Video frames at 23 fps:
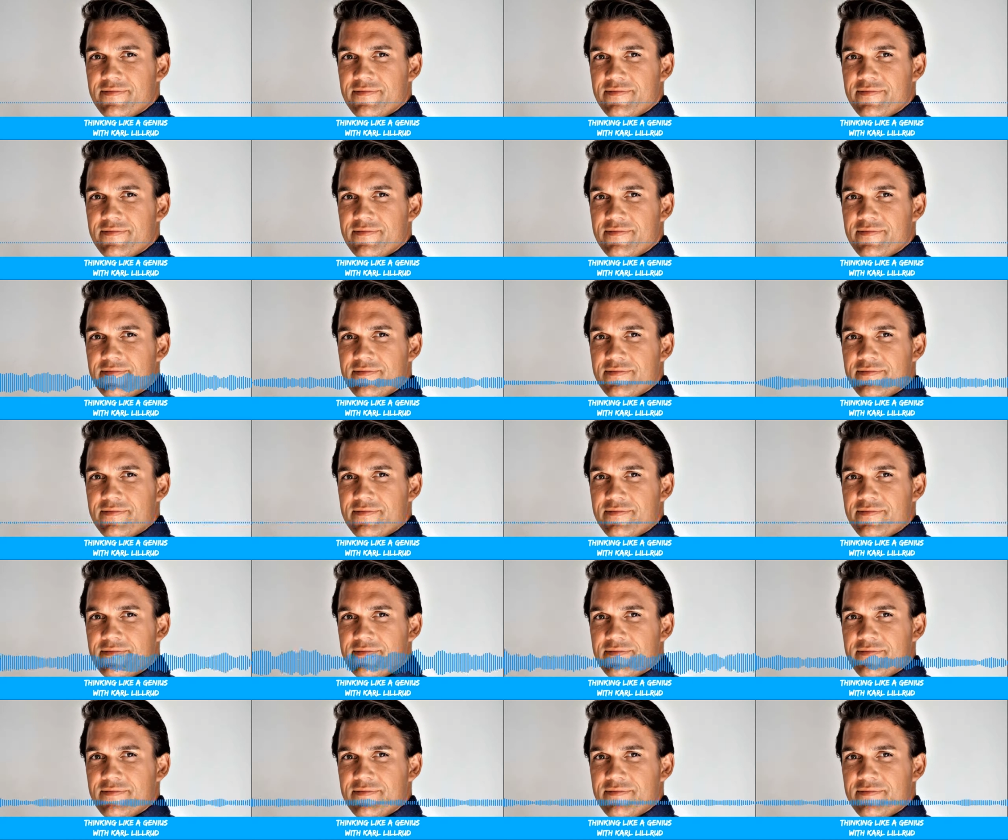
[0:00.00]
there's a
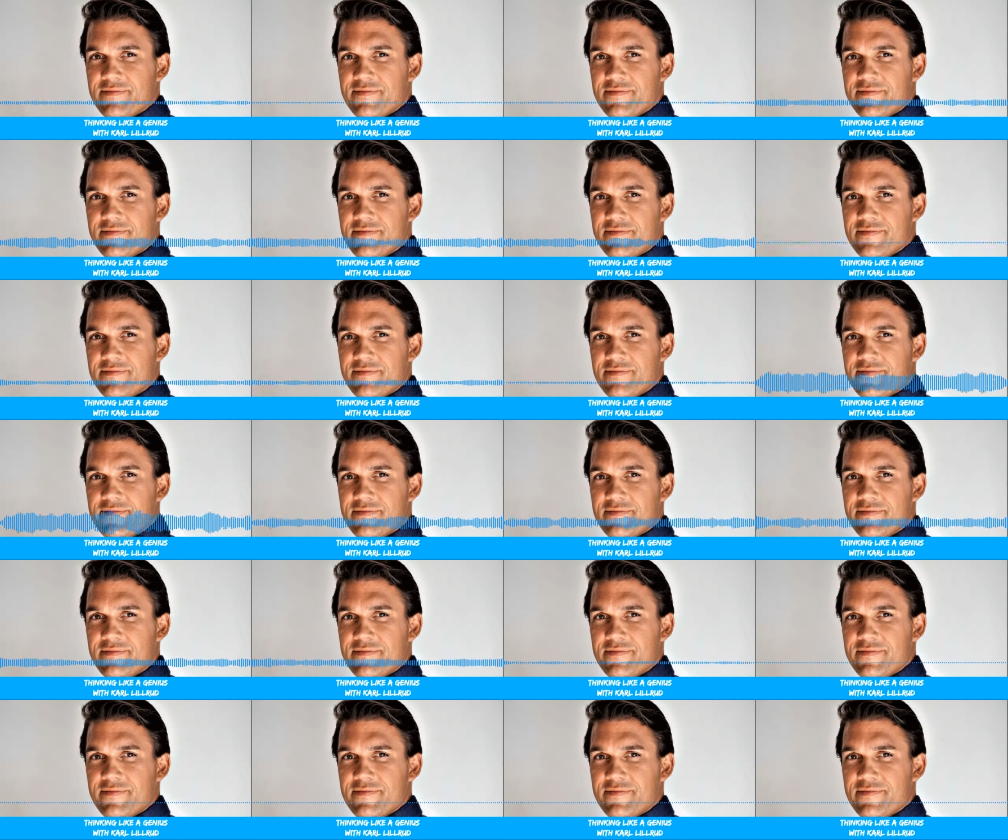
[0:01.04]
place and a
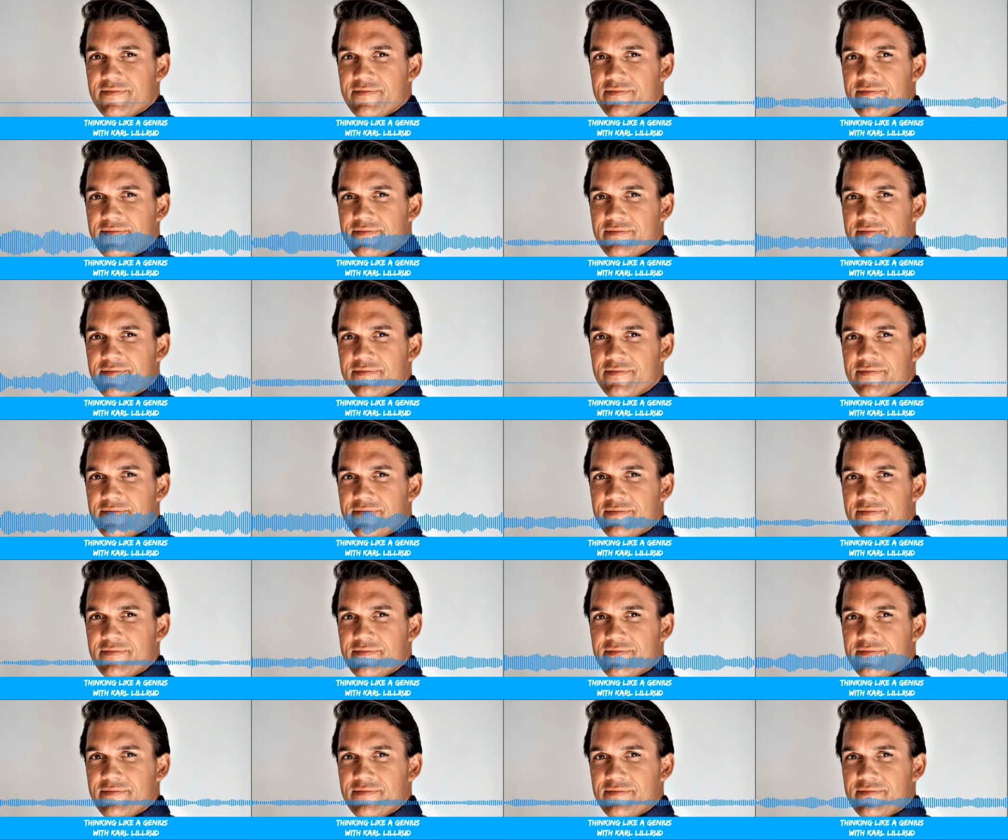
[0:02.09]
time to have a
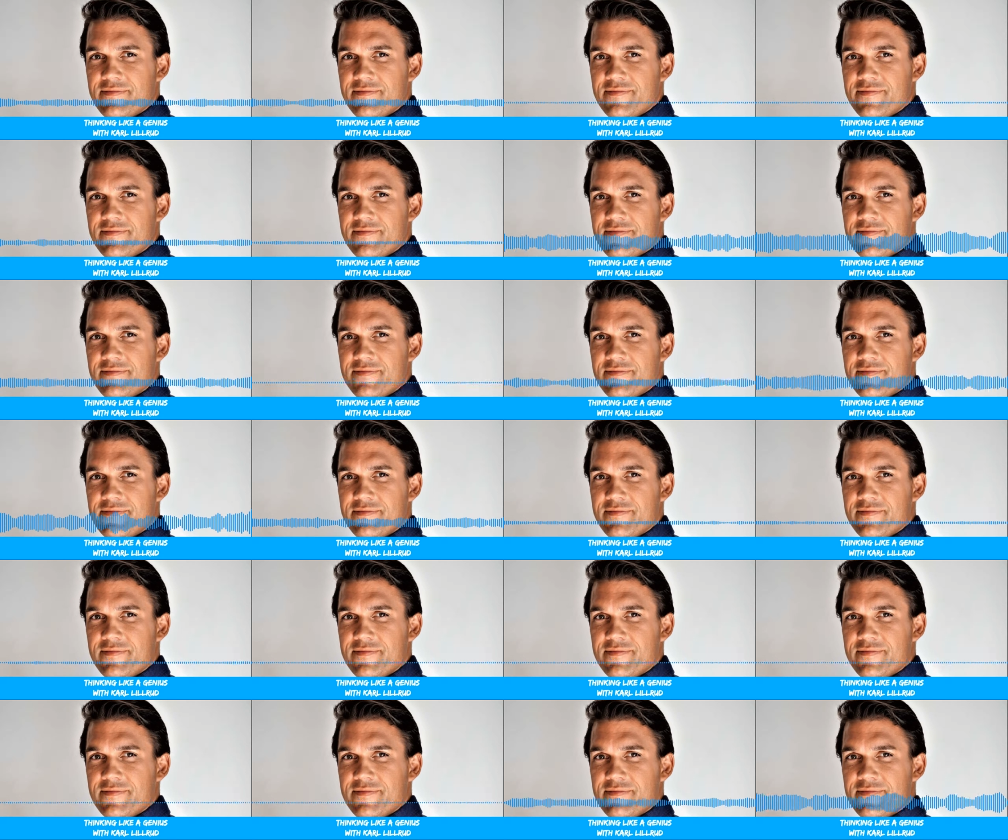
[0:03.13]
process and a
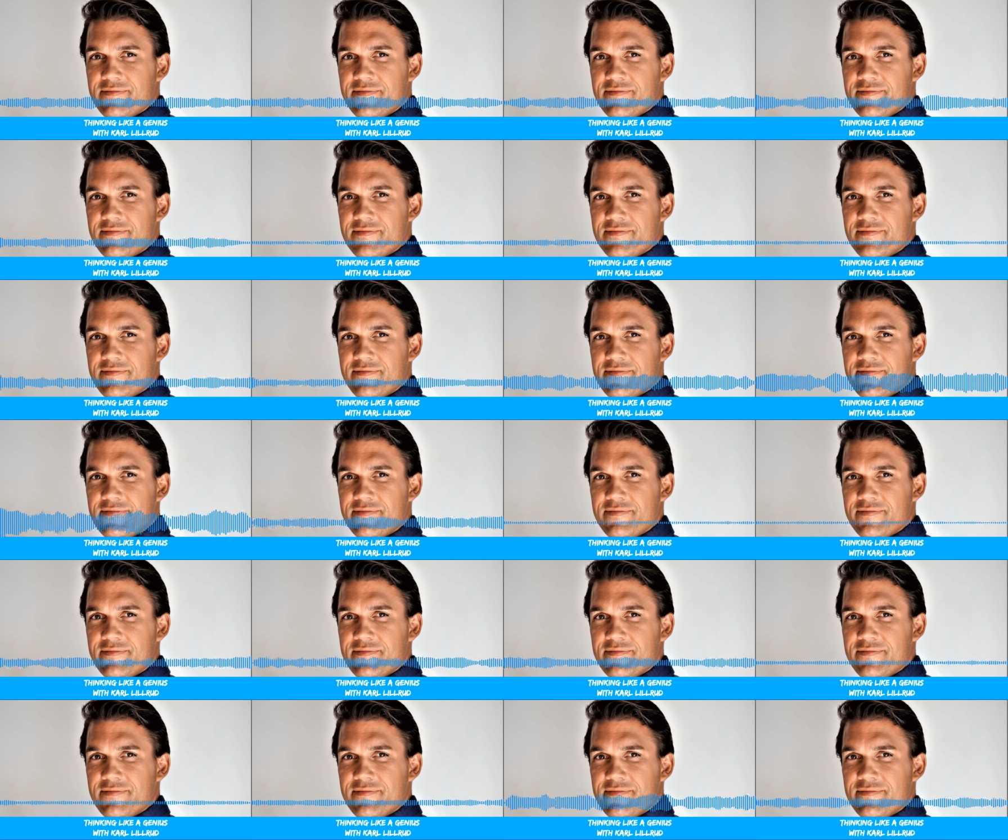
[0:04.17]
checklist when you're actually
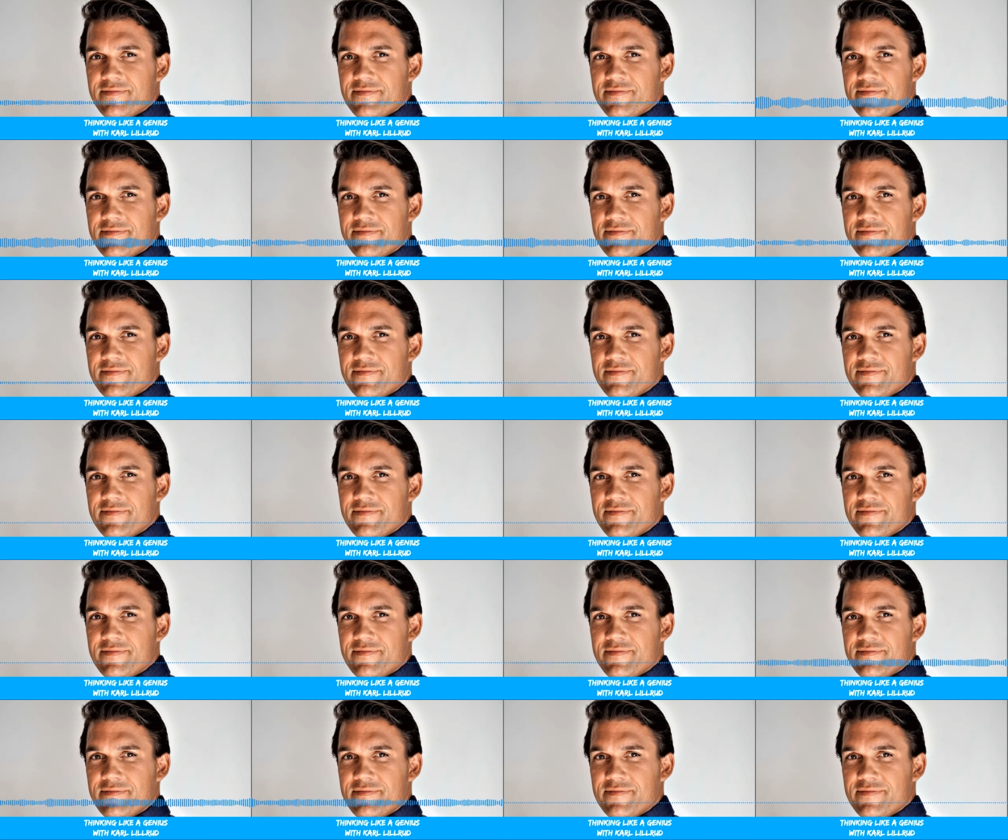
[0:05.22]
working through things
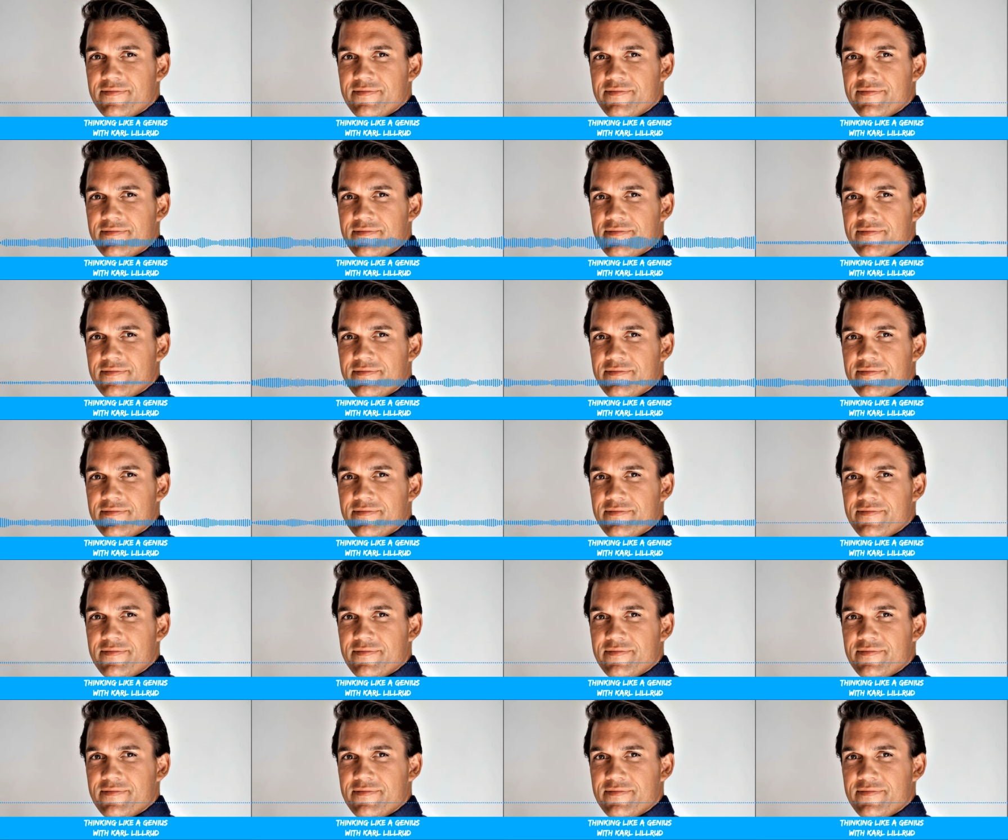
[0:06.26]
and and
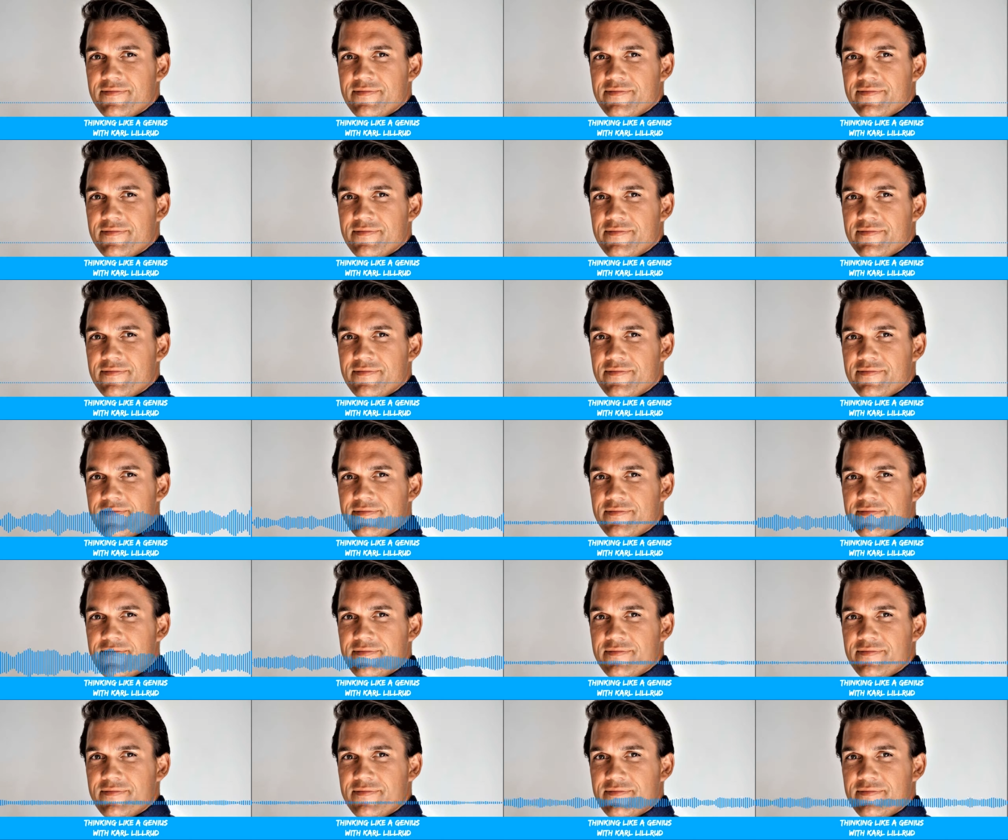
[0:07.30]

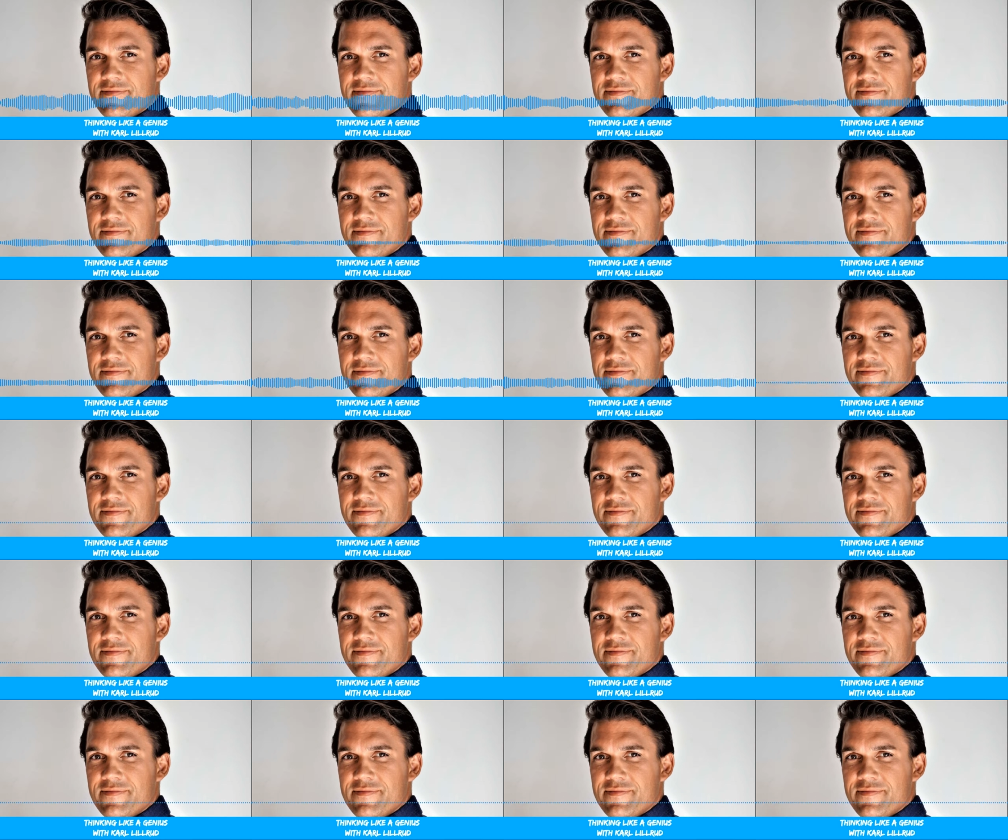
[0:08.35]
productionizing it